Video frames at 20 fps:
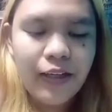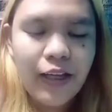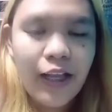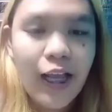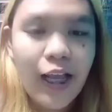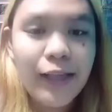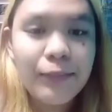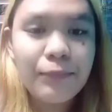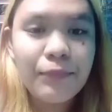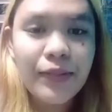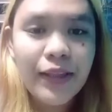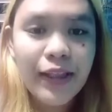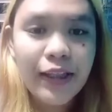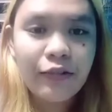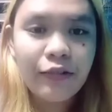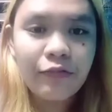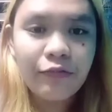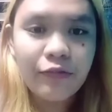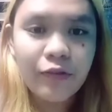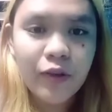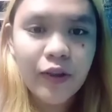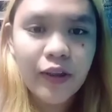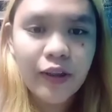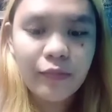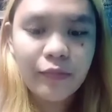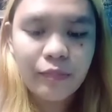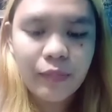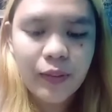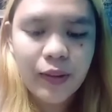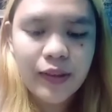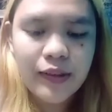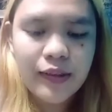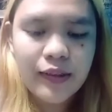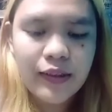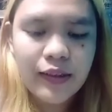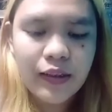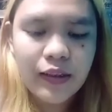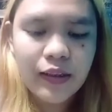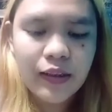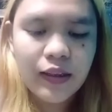I'm thankful and blessed
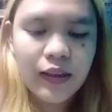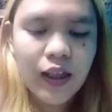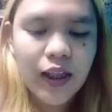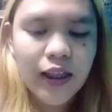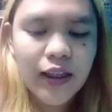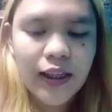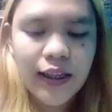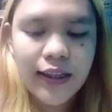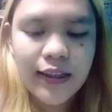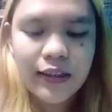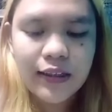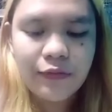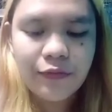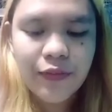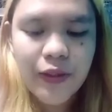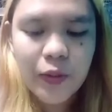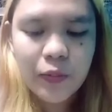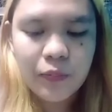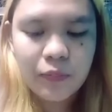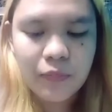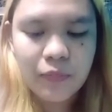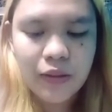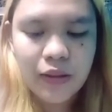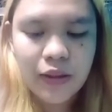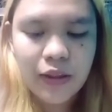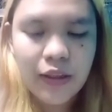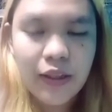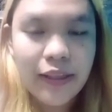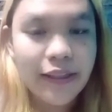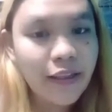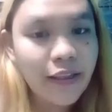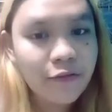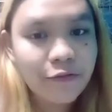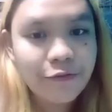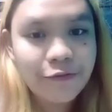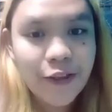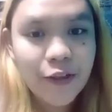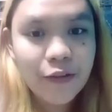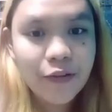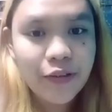that God has found me and I have
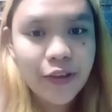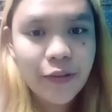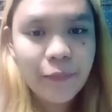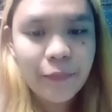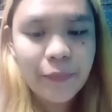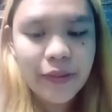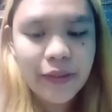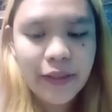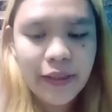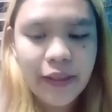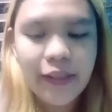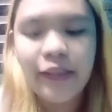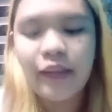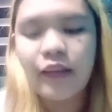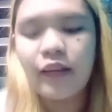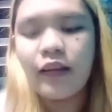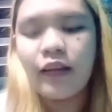found him again.